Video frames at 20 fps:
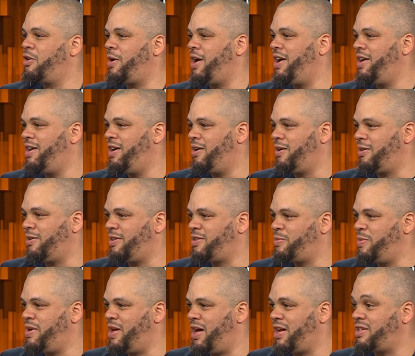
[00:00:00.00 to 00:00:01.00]
a great year,
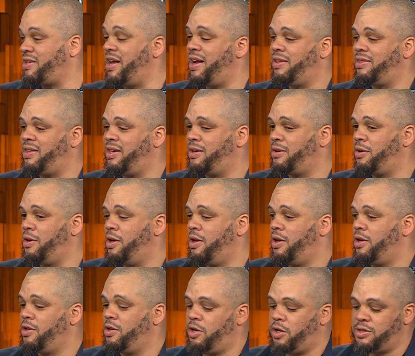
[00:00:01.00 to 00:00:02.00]
let's be honest. And I think,
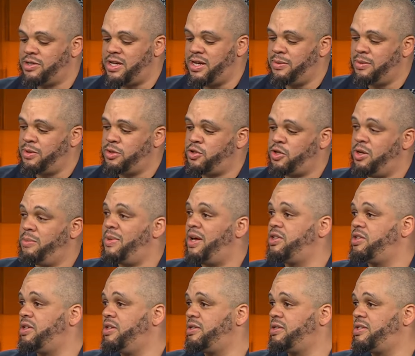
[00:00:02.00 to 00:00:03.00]
you know, a team that you didn't
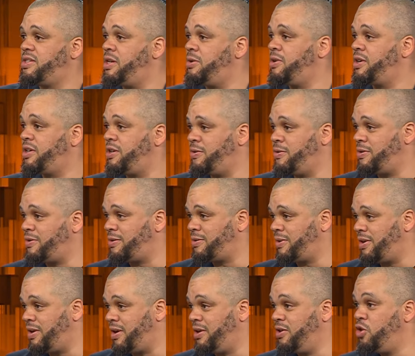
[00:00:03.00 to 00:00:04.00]
mention is
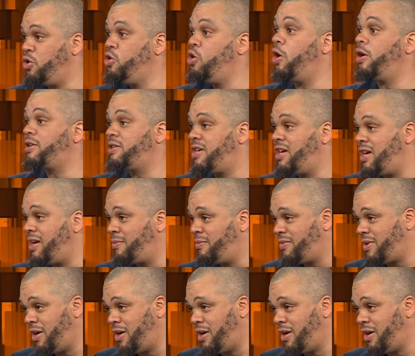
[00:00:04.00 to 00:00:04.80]
Syracuse, a New York team,